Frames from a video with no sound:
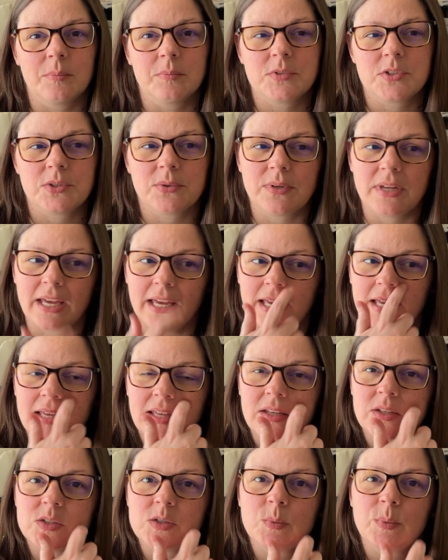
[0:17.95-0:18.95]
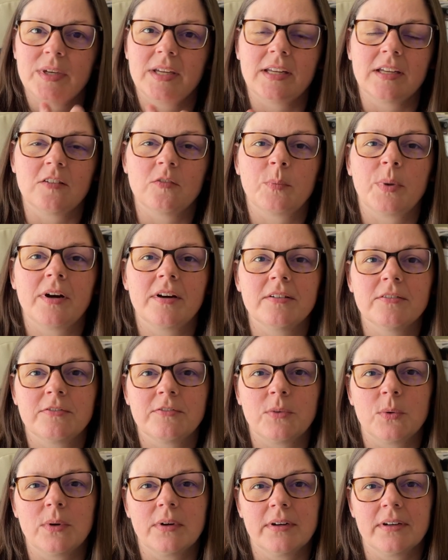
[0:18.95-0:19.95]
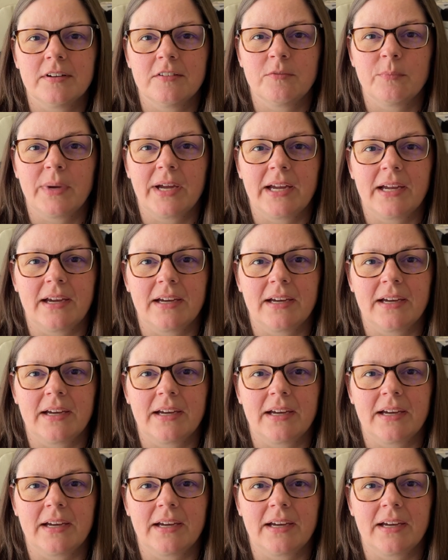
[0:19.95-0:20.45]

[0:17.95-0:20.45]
Today is the beginning of part 4 of my